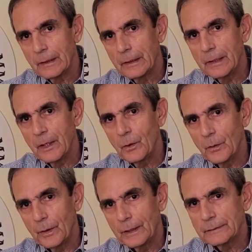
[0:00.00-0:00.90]
You
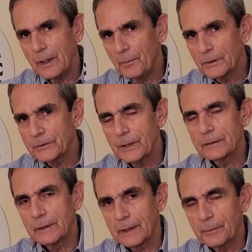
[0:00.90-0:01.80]
know, it almost
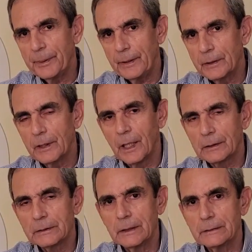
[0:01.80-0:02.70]
sounds like a
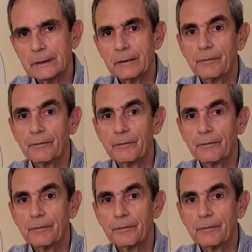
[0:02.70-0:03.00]
paradox, doesn't it?